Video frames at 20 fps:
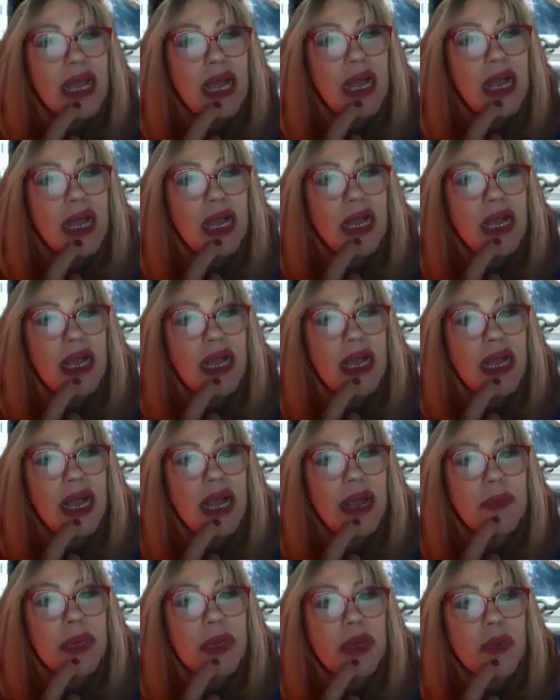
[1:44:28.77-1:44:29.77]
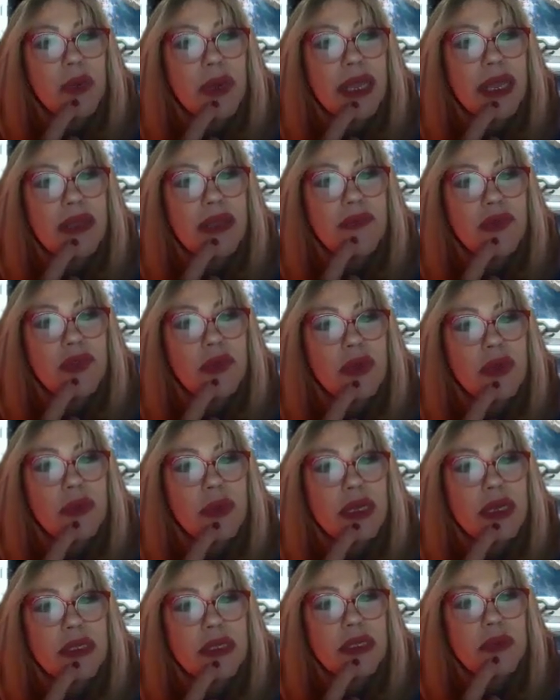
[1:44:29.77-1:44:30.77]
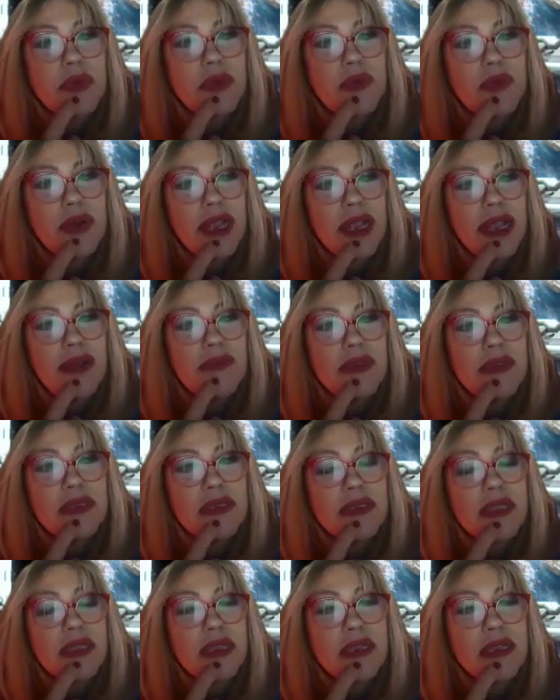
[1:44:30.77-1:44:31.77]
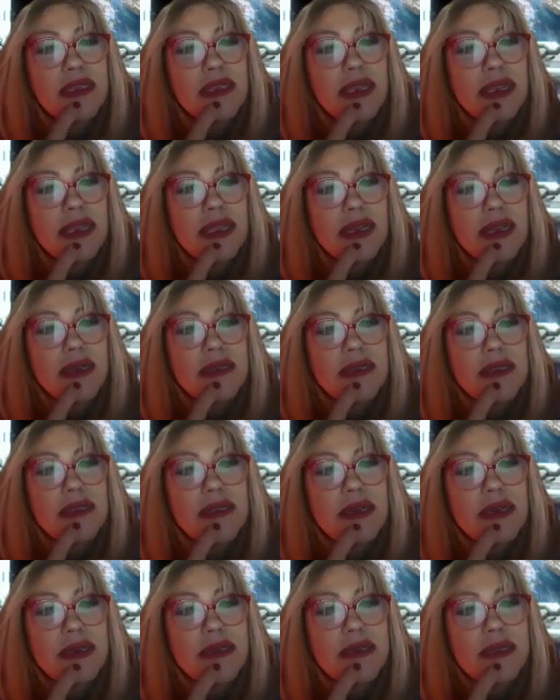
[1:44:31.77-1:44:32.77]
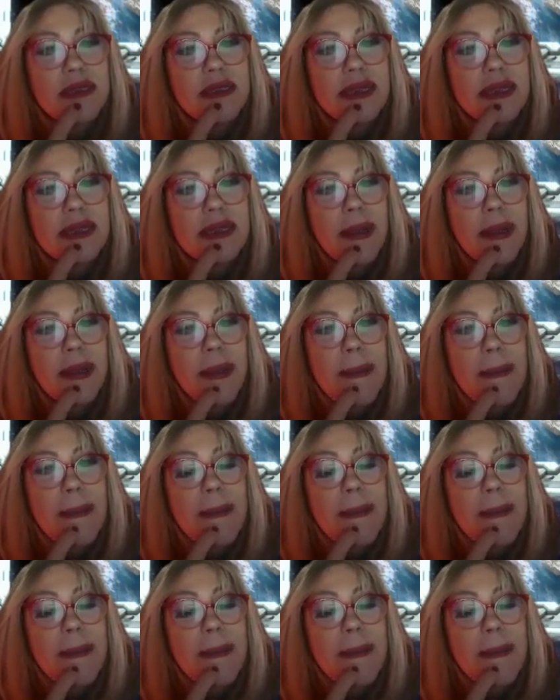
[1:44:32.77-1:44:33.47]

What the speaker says: I'm gonna wait for 3 months before I have this thing taken out, and the doctor's like,